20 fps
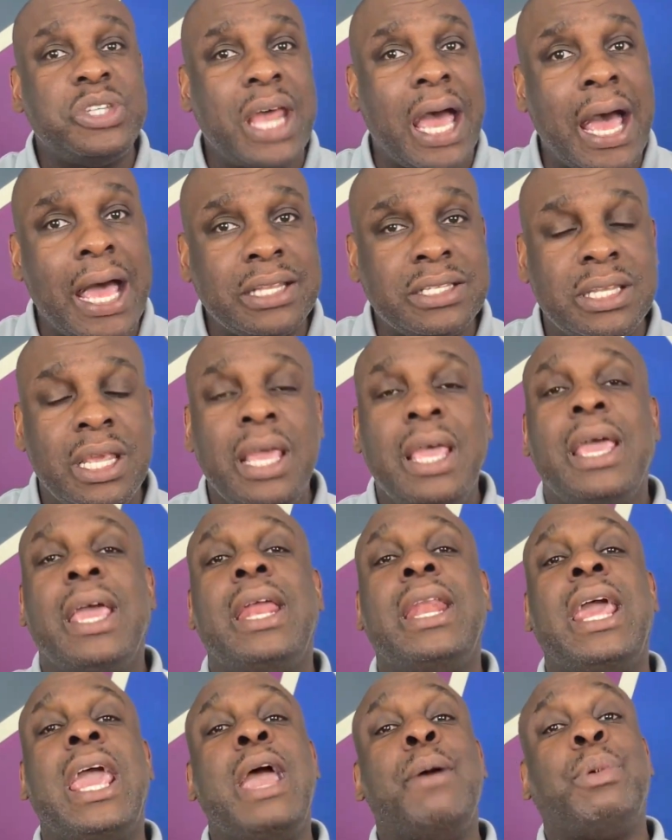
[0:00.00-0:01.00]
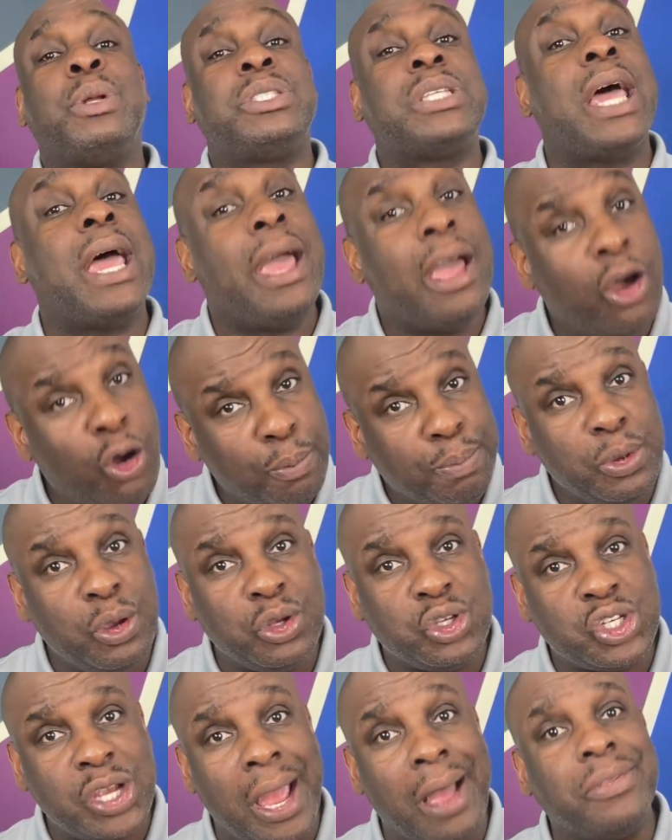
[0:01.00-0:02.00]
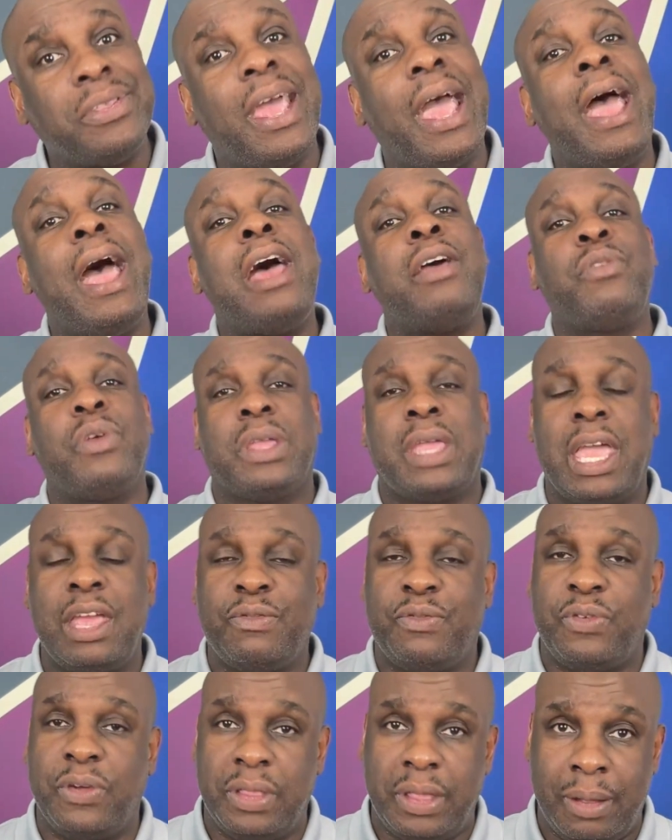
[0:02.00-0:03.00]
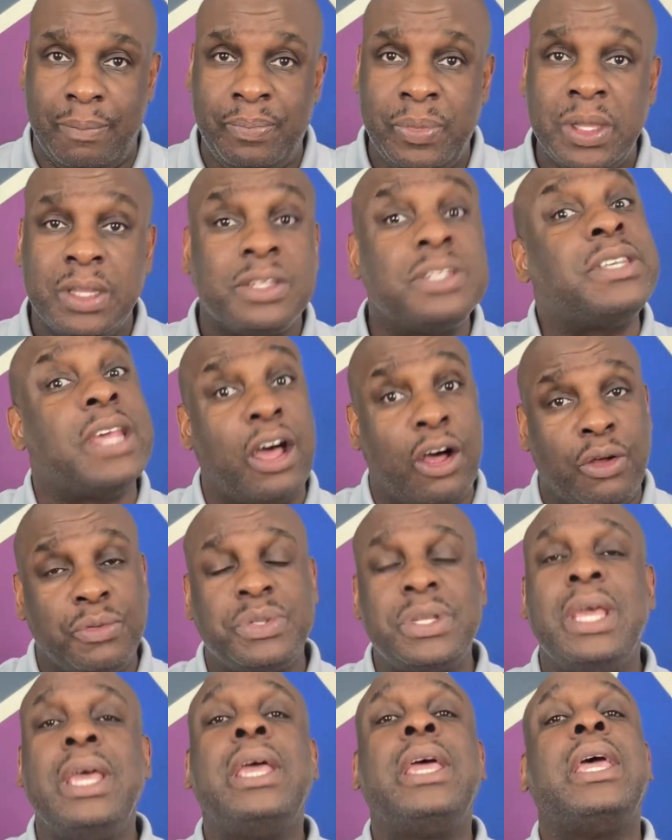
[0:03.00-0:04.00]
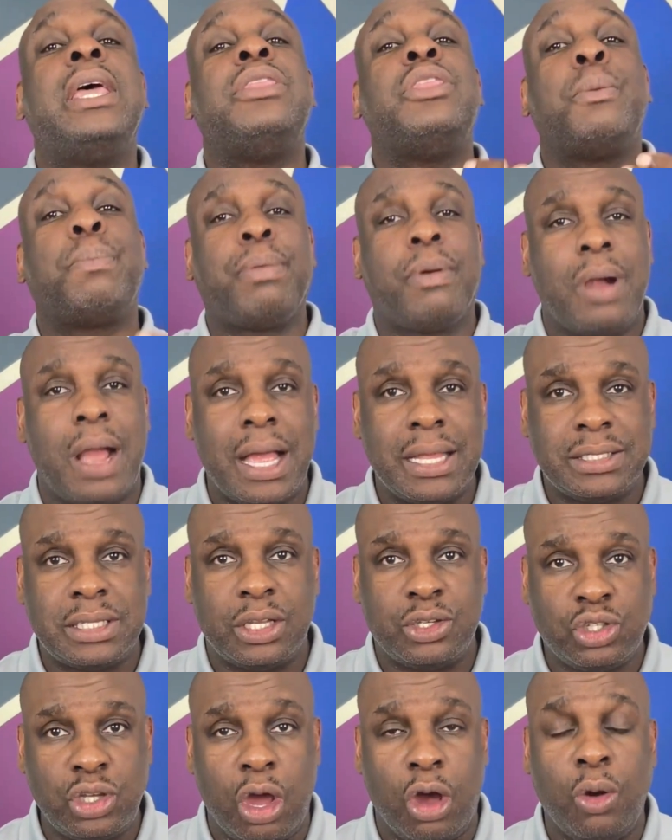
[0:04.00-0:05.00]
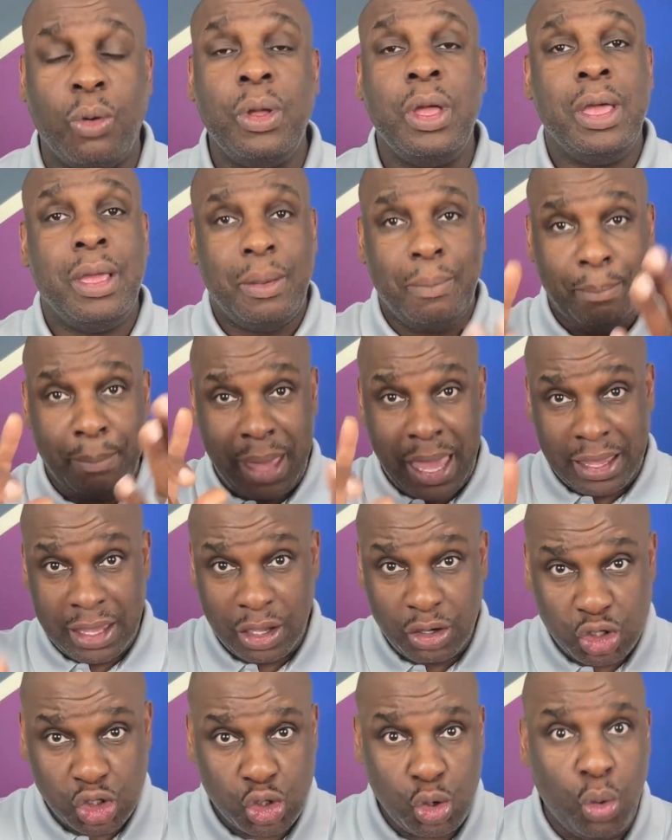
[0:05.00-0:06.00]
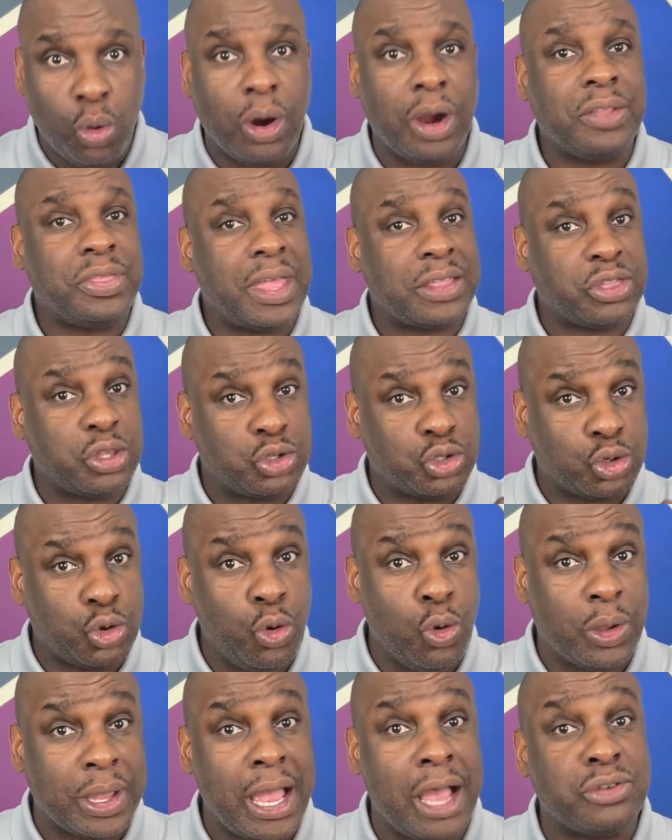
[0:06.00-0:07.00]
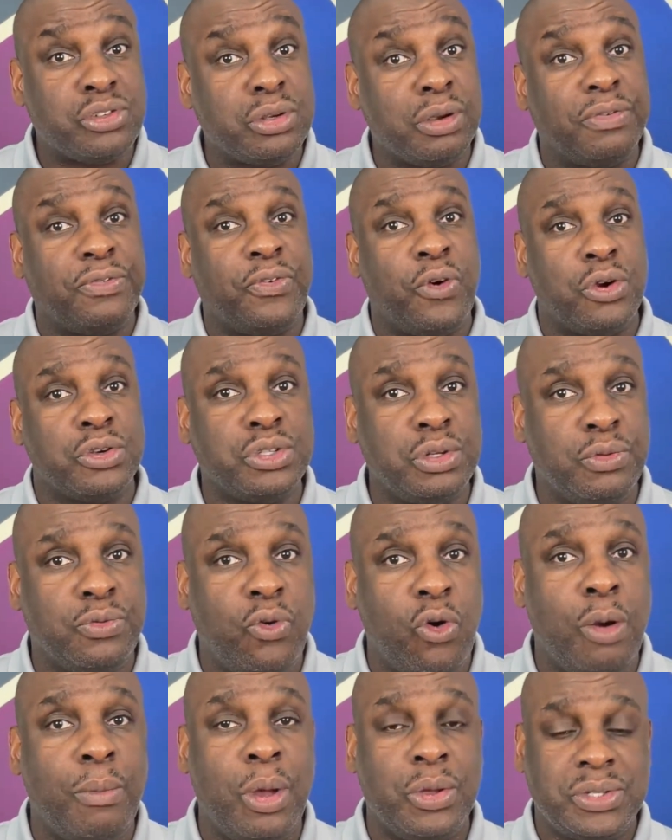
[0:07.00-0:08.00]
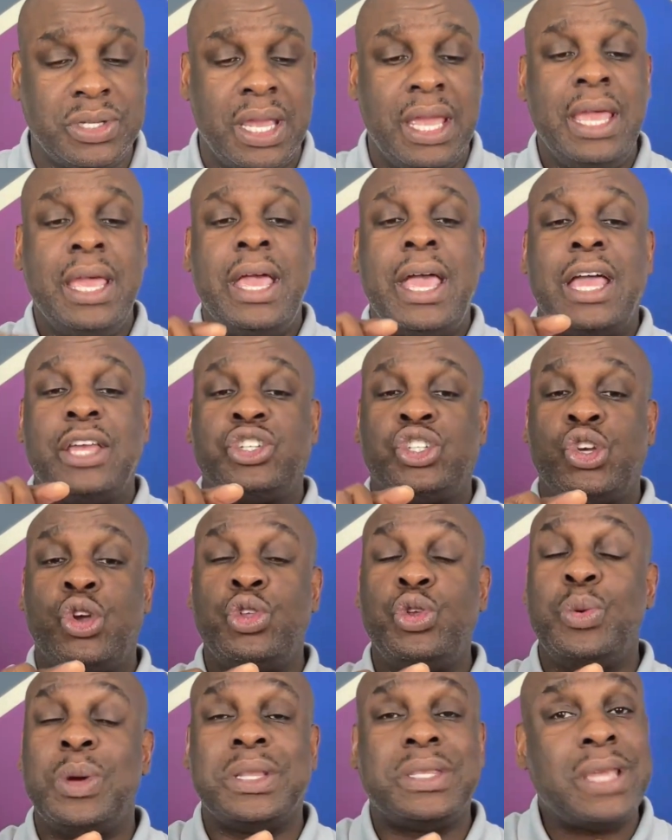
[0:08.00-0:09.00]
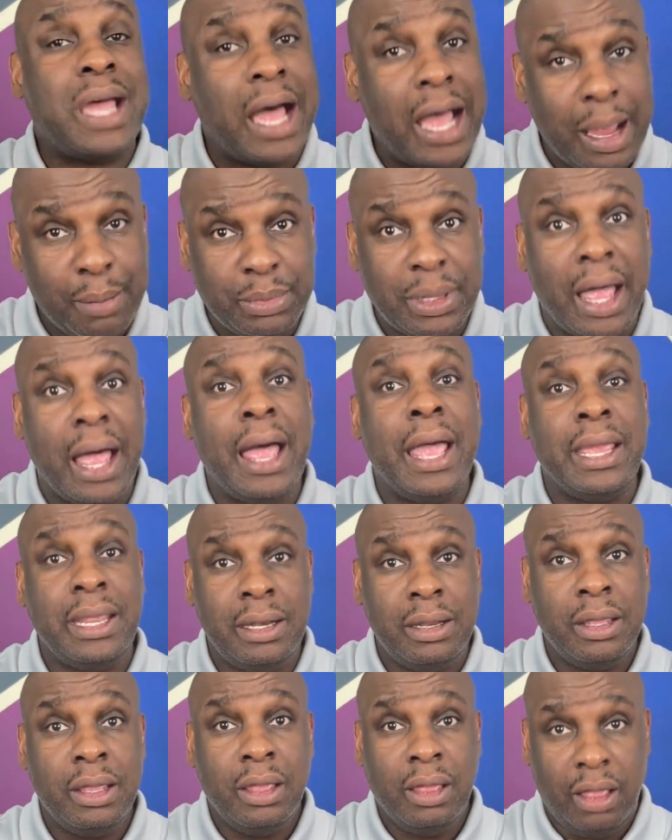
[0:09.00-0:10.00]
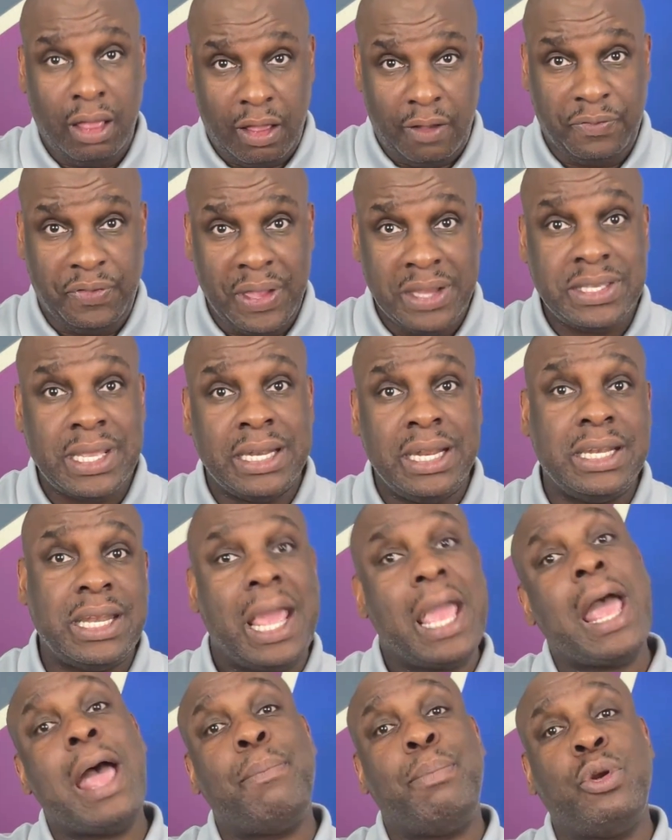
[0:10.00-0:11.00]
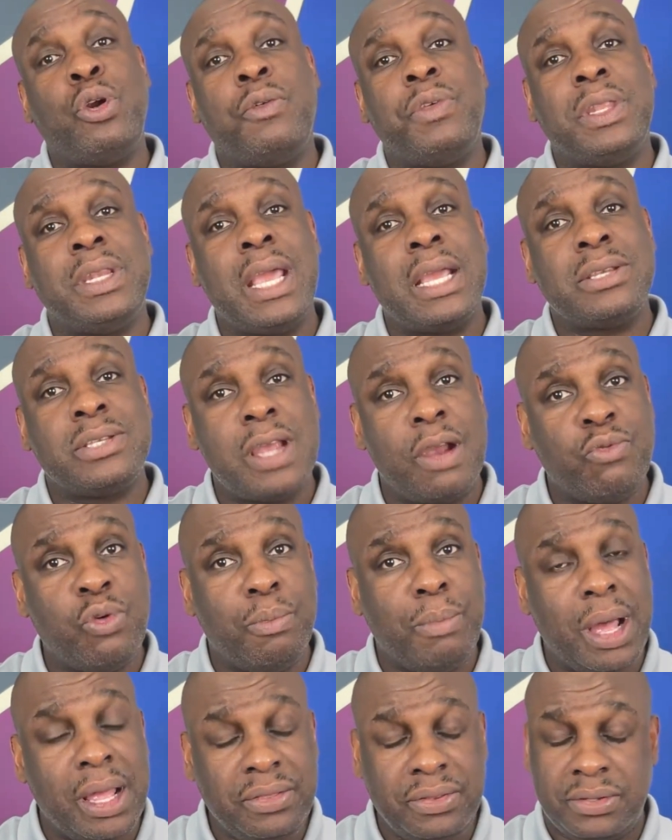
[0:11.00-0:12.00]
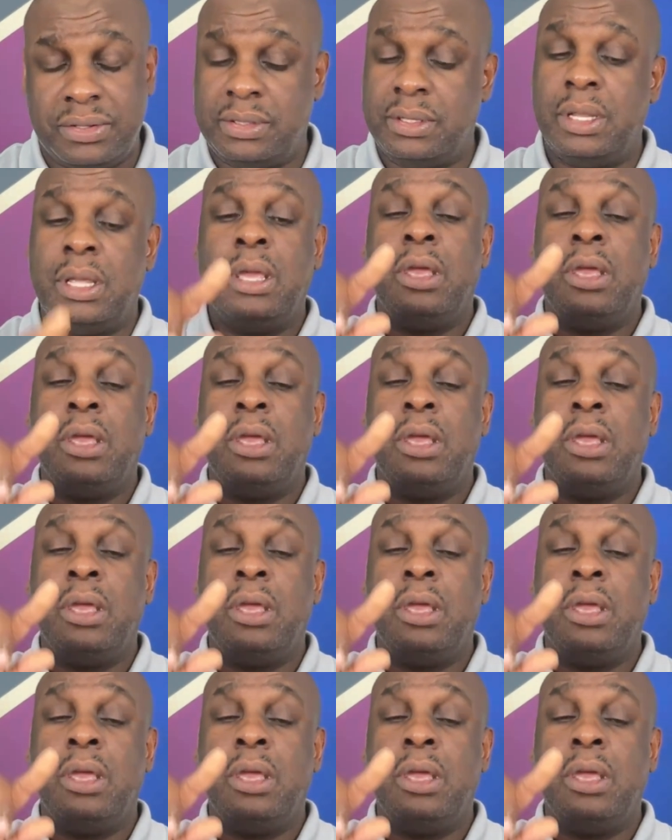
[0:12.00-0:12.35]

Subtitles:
dots and able to help your child advocate for themselves in the process. So making sure that the school counselor, first and foremost, has shown you a timeline of things that need to happen over the next several months,